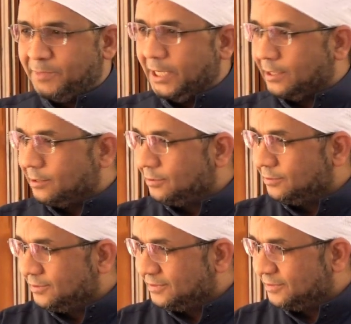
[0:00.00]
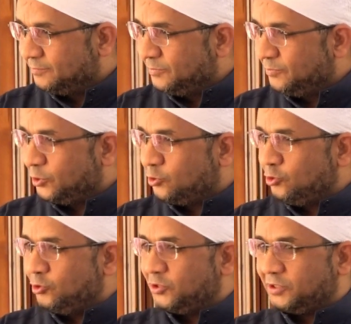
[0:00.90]
big
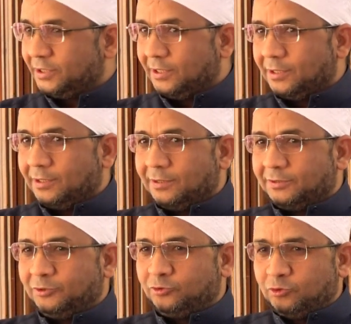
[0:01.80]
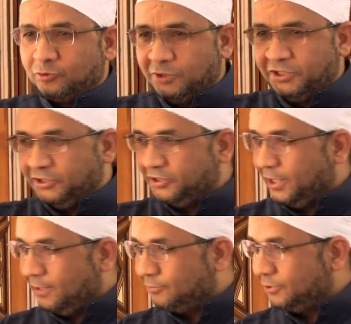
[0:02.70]
because they don't wear
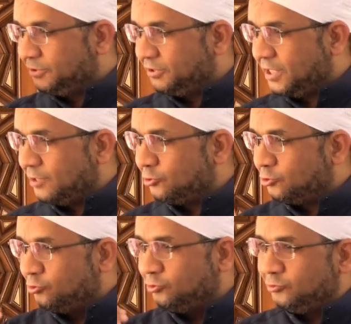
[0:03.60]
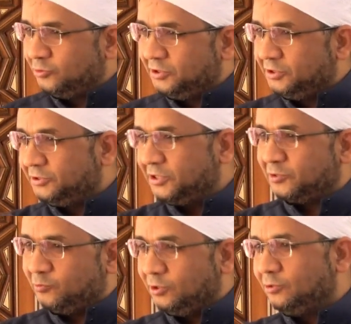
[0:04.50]
hijab they, they can't show you know they
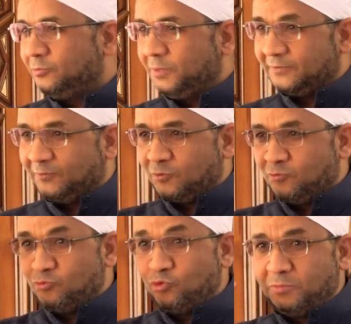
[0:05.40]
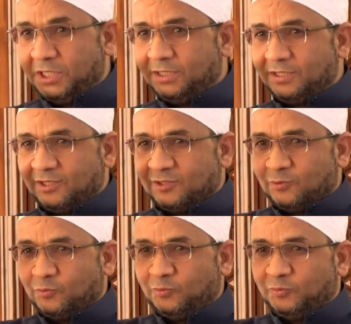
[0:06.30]
just wear no but for women
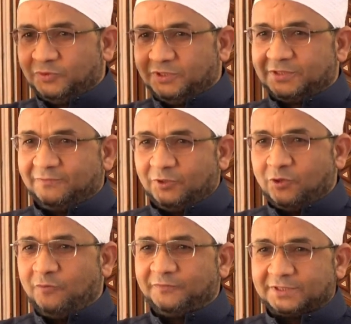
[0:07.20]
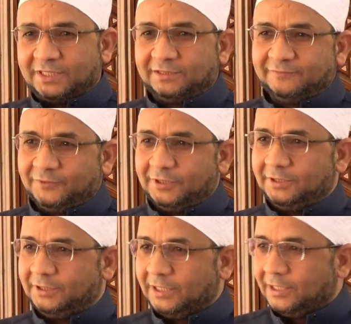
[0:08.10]
it's very obvious and
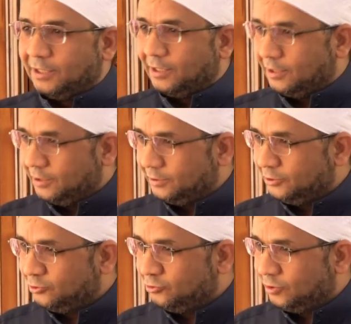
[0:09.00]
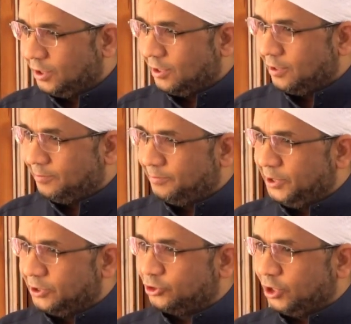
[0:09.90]
very uh, you know uh,
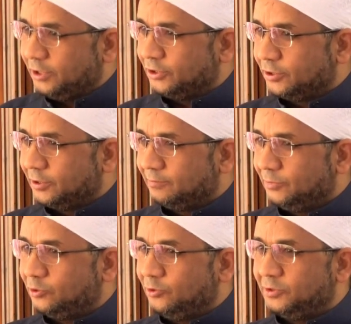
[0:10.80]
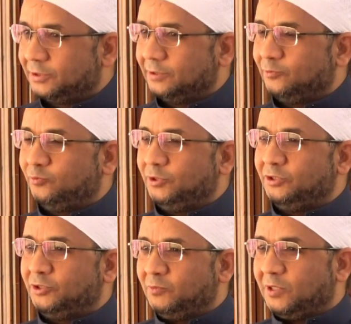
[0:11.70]
big challenge because
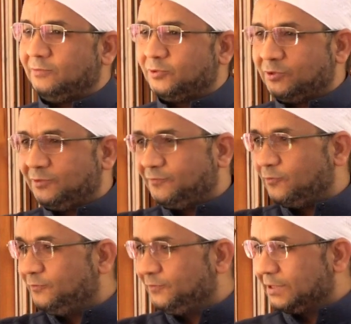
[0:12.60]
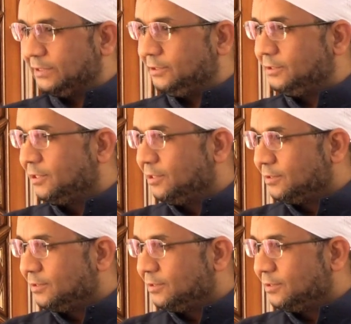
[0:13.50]
when she becomes obviously